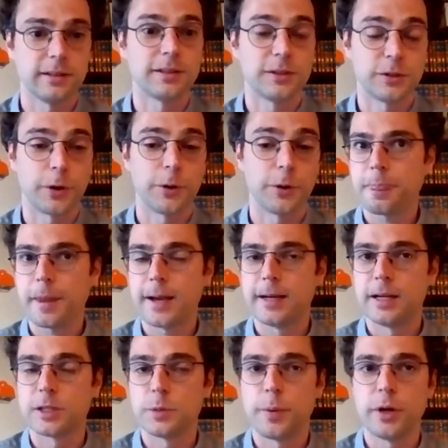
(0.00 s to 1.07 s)
So I
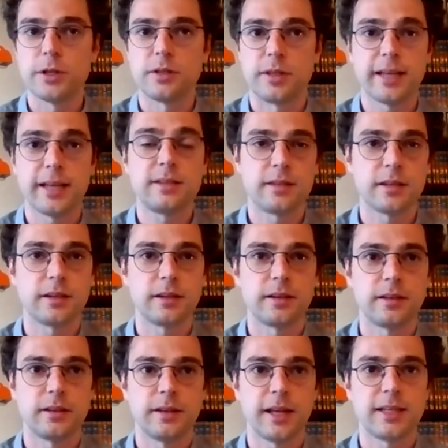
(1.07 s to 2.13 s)
suppose that's
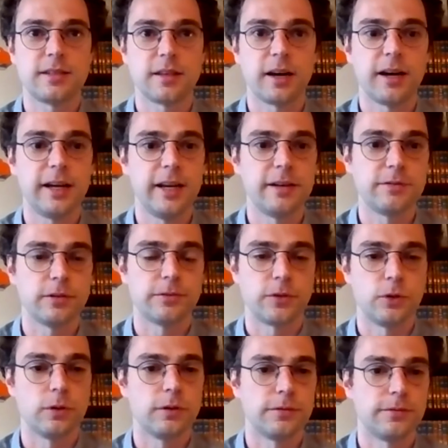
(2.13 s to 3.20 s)
the high level
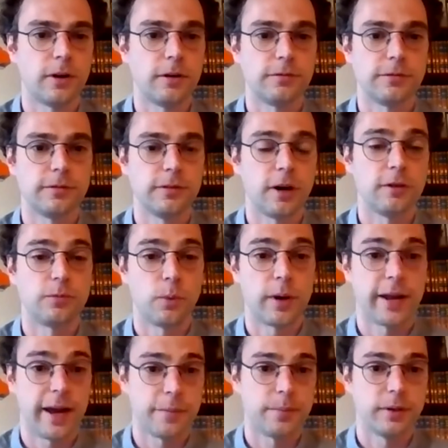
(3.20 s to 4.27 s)
view of what
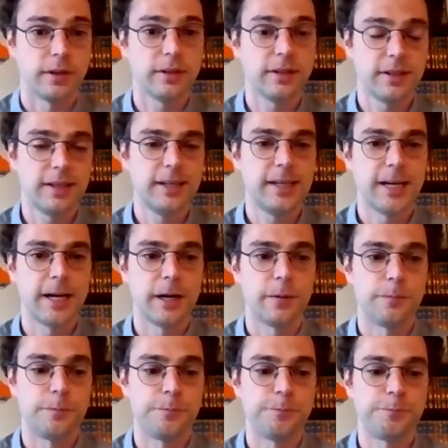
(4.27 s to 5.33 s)
happened.
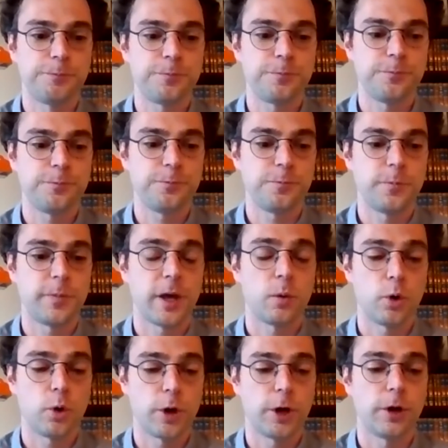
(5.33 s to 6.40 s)
There
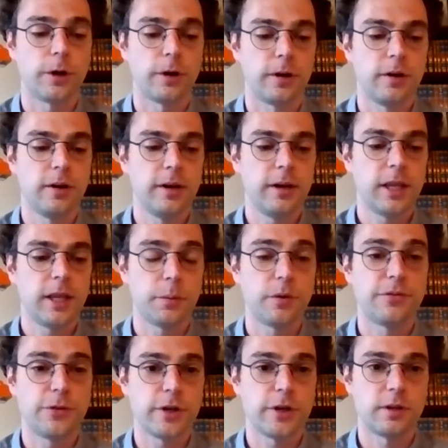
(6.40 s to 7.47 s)
were
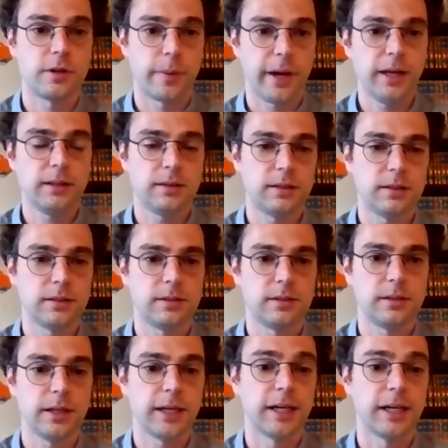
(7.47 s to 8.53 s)
further debates.
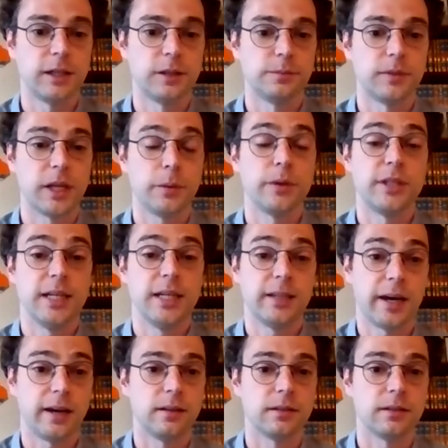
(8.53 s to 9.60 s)
There were
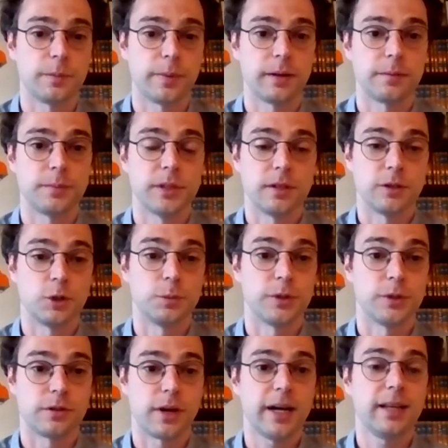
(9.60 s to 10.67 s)
details about Mr.
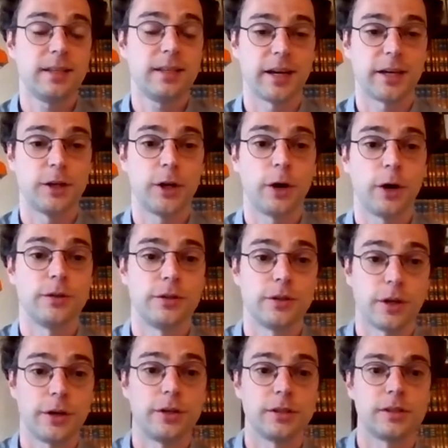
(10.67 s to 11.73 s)
Zuma's rights. I could go into
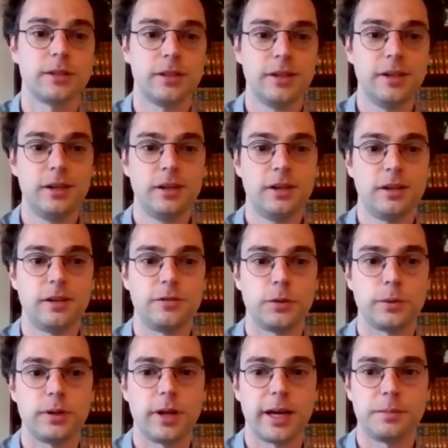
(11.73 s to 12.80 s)
those if you
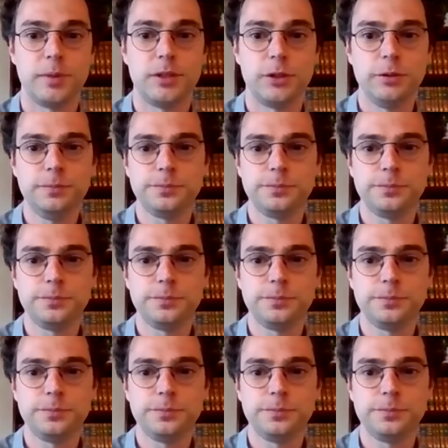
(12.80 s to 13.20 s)
would like me to.